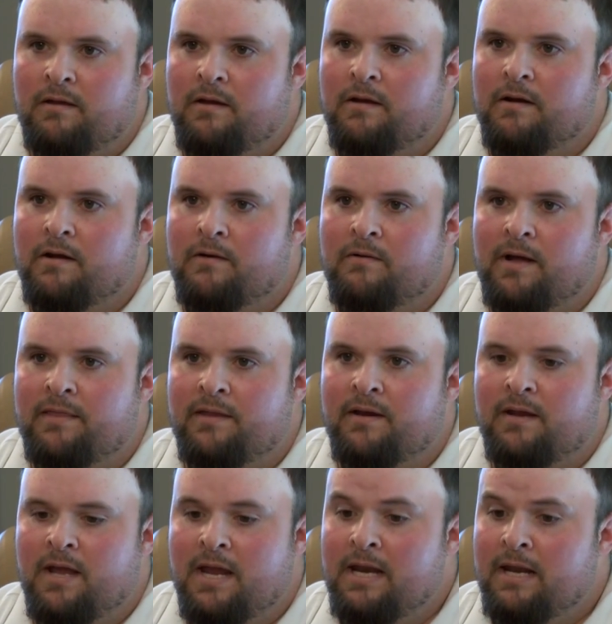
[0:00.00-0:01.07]
you know, I
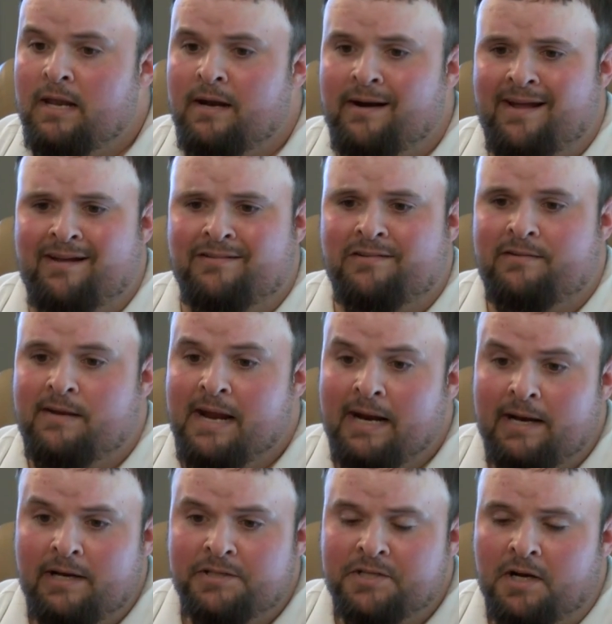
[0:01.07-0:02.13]
think he did an
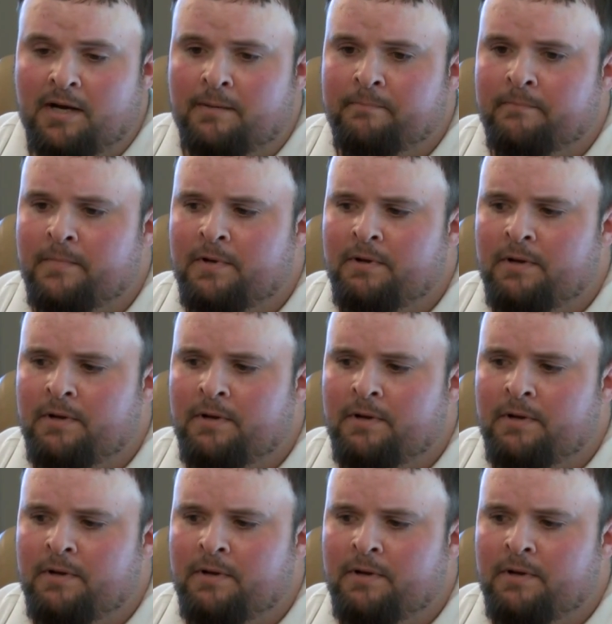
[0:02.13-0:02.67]
outstanding job.